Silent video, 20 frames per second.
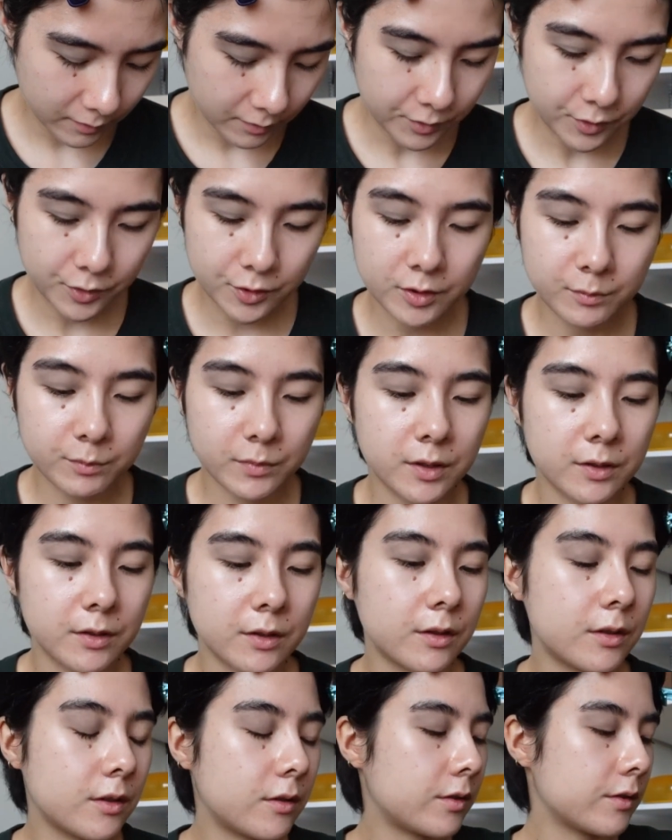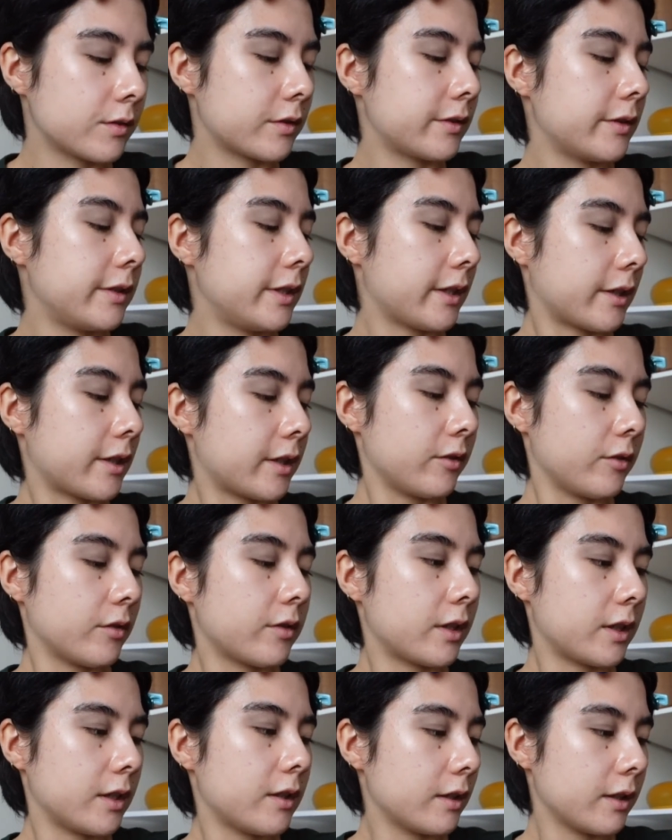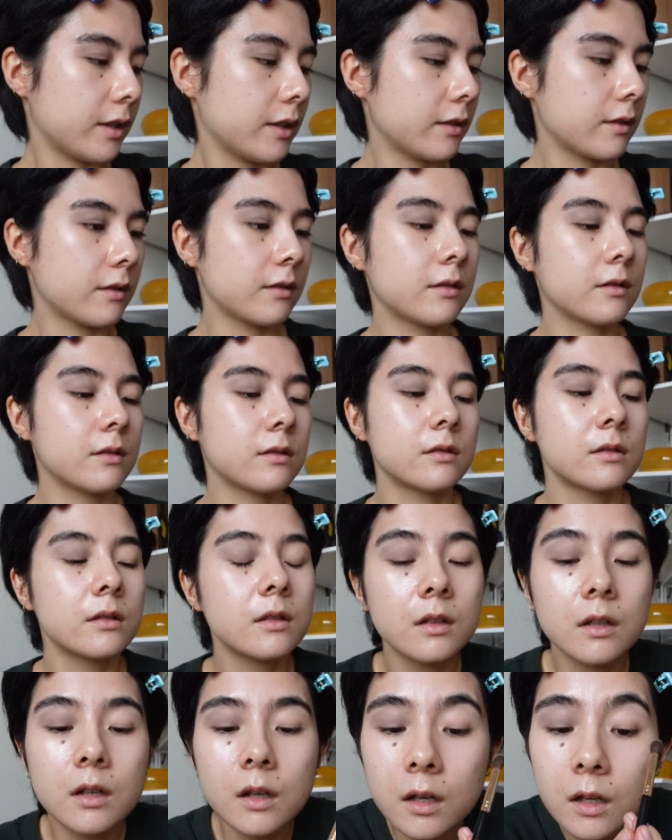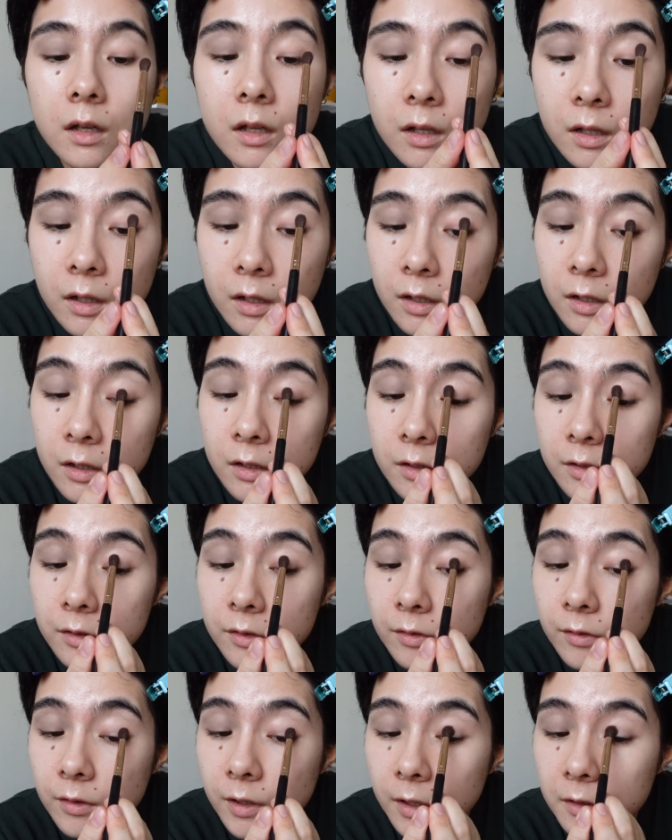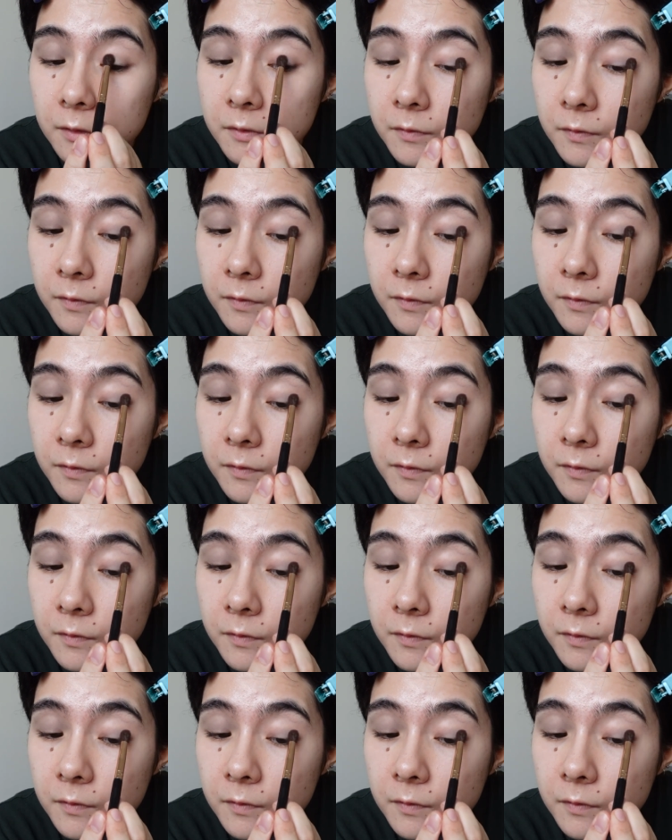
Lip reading: So I'm gonna go on to the other eye. So yeah.